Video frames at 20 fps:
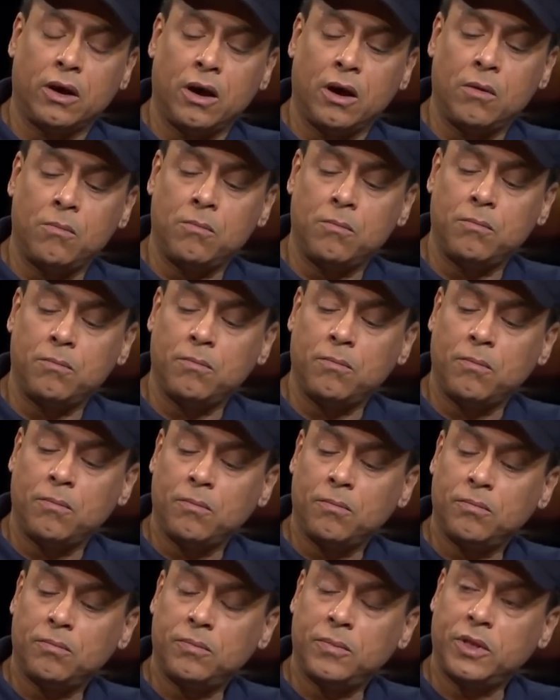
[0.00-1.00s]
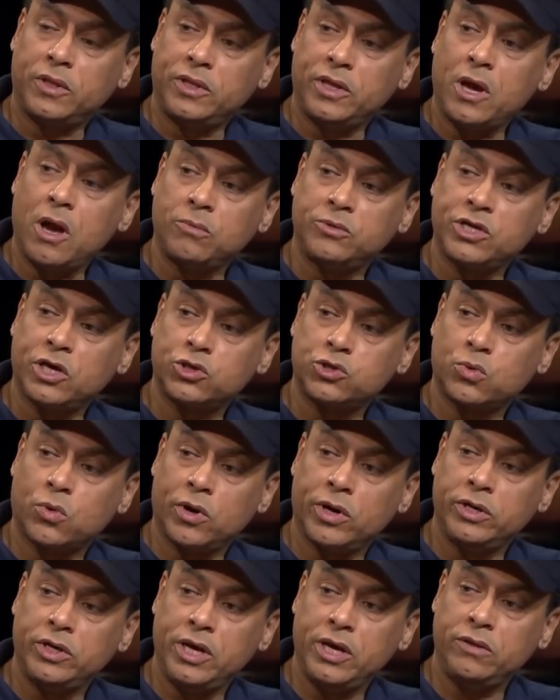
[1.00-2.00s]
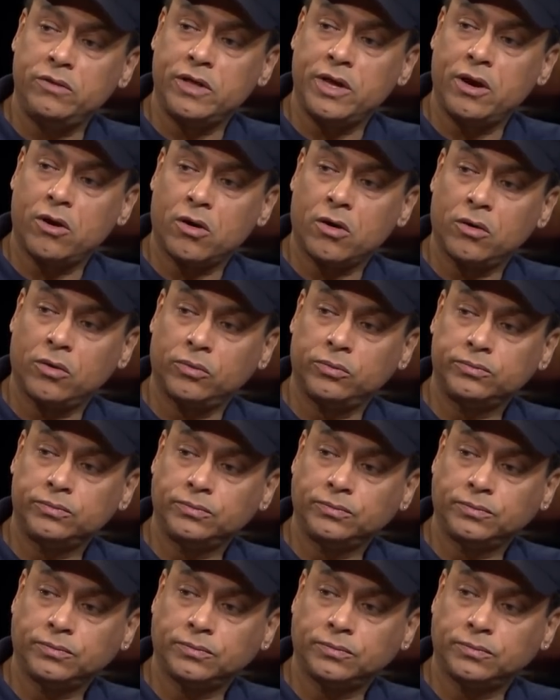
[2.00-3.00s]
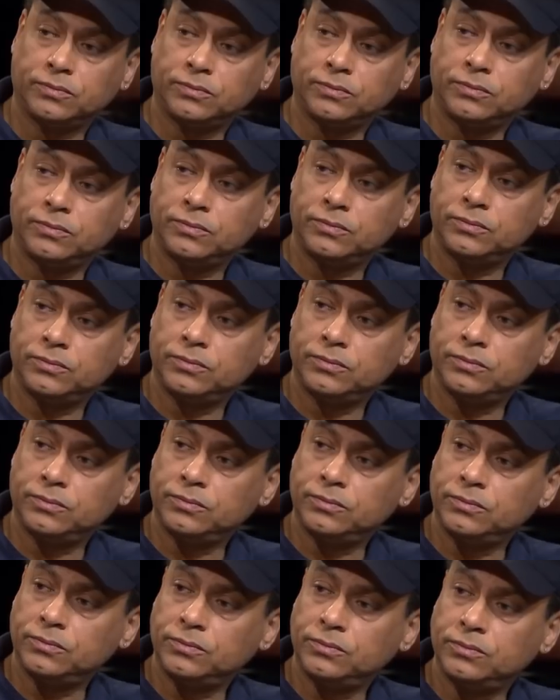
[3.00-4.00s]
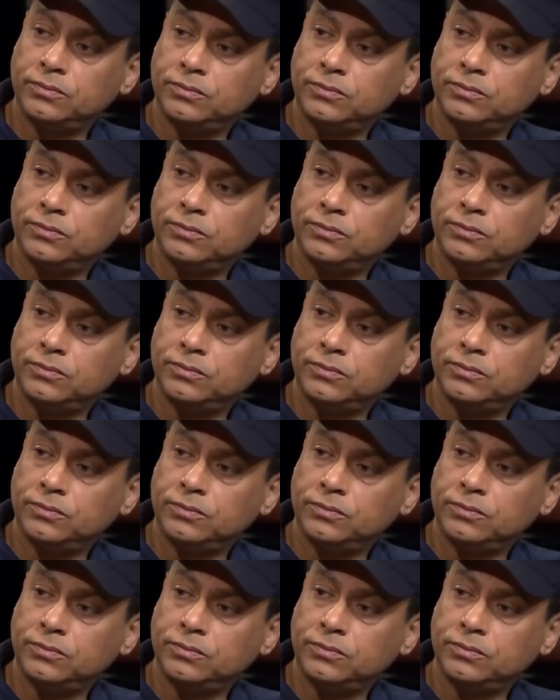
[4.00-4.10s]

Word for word: um, that the objects were indeed there. How